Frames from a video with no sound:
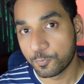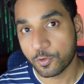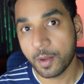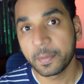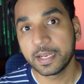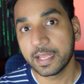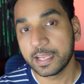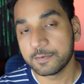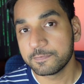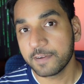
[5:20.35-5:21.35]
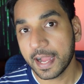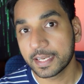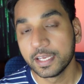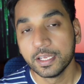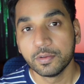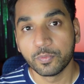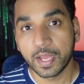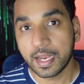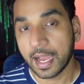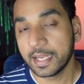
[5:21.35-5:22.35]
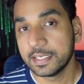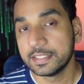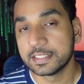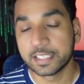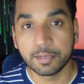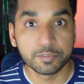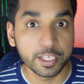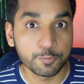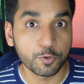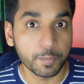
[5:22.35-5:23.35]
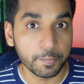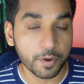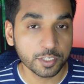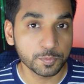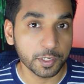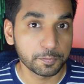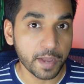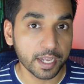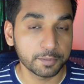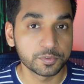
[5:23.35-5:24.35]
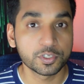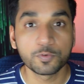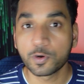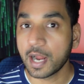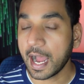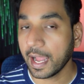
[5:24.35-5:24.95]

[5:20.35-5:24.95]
from it. In fact, when I did the same thing for my Proxmox backup server,